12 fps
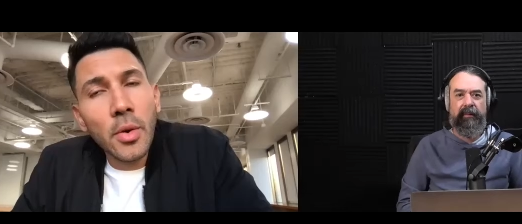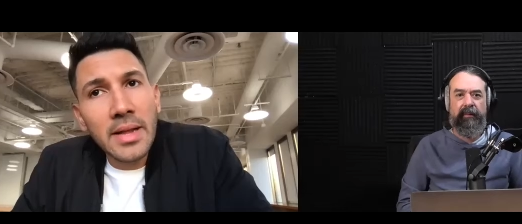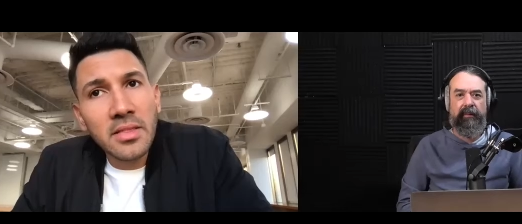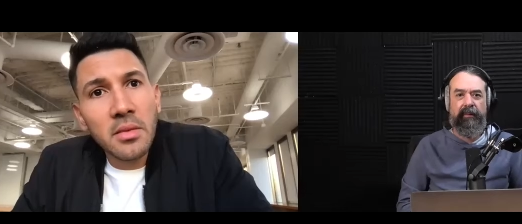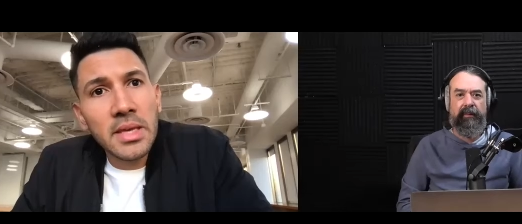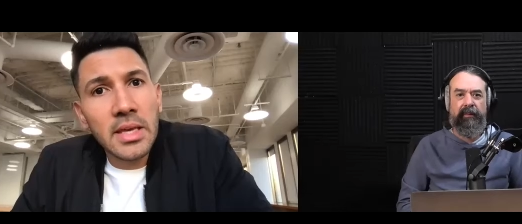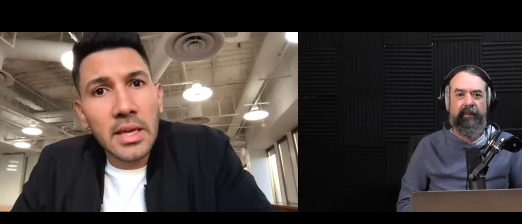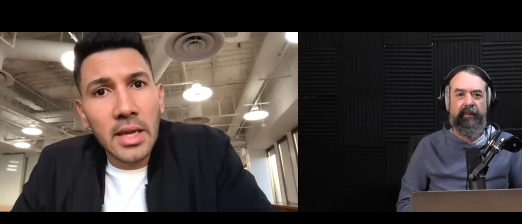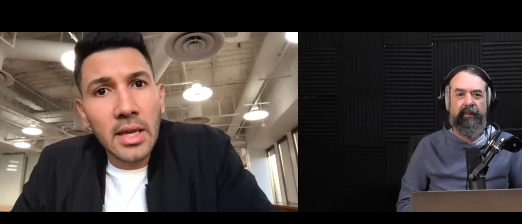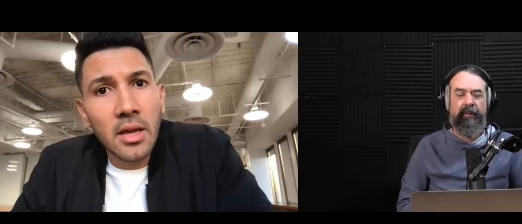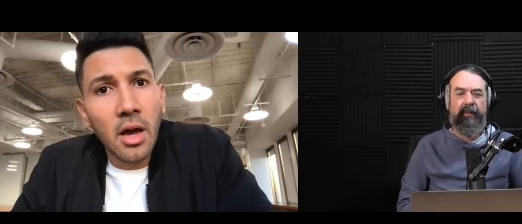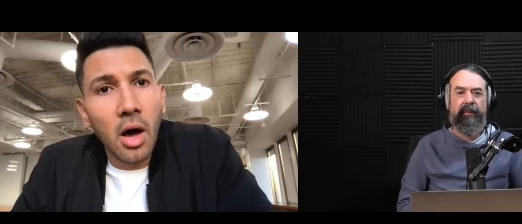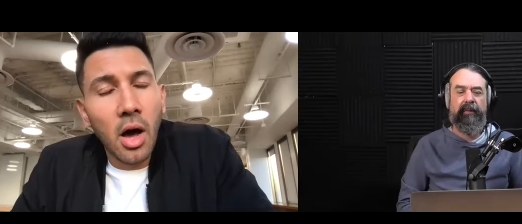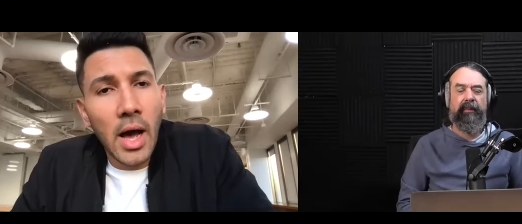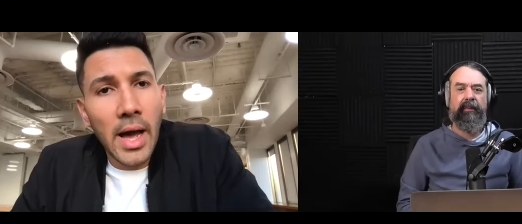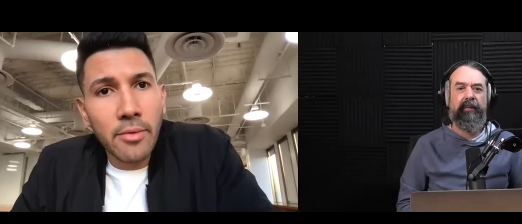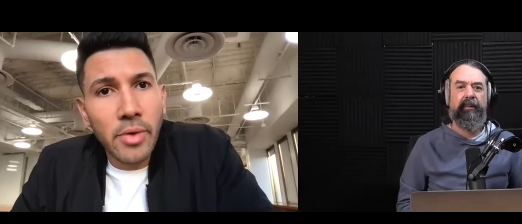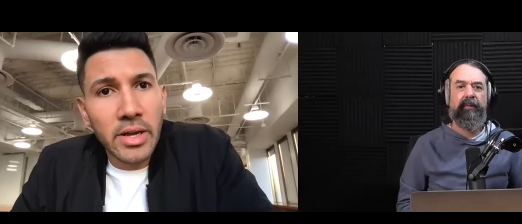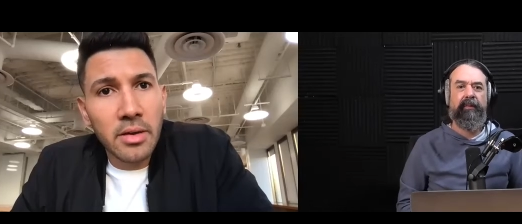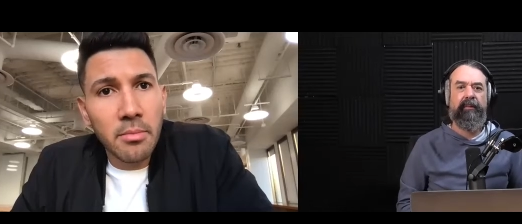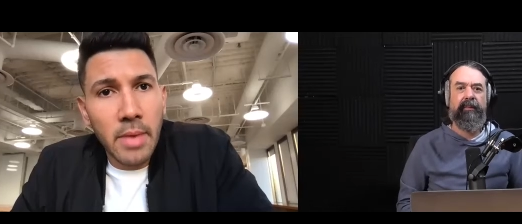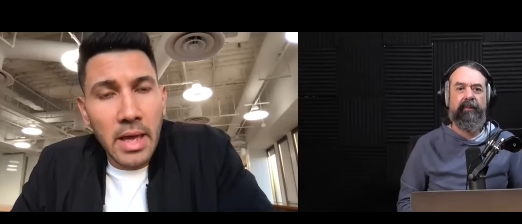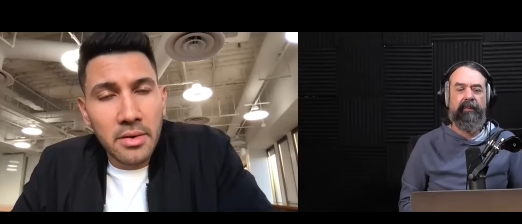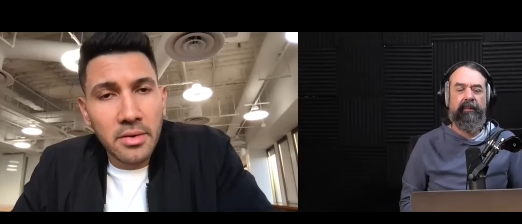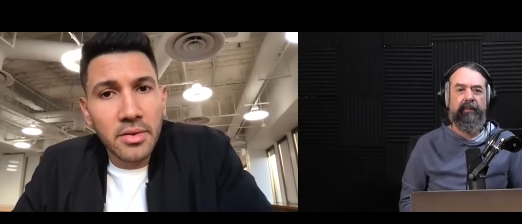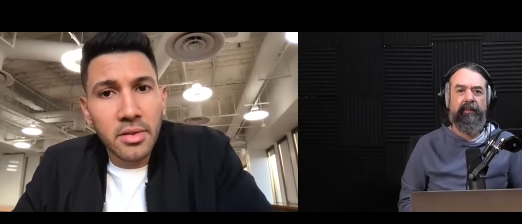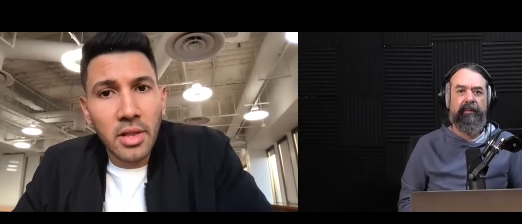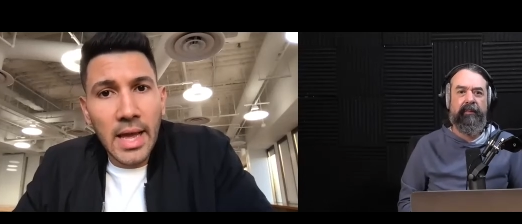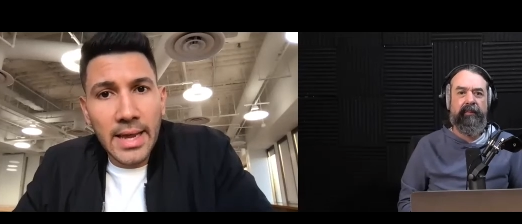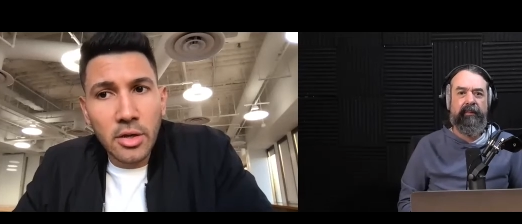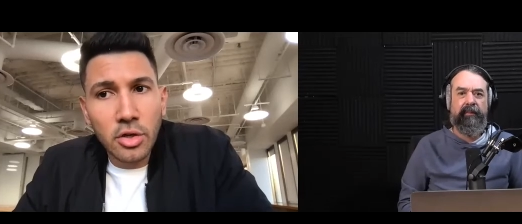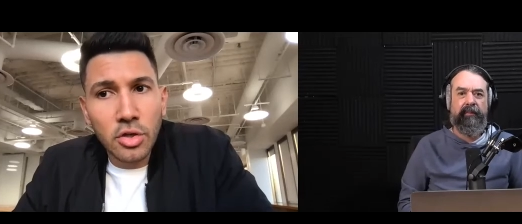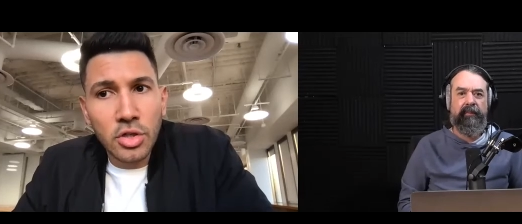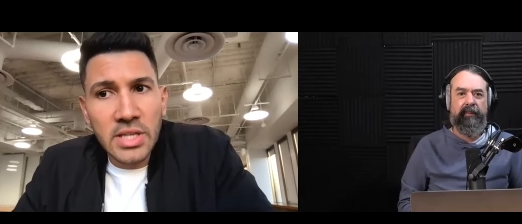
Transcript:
Speaker 1: at the beginning, I recommend like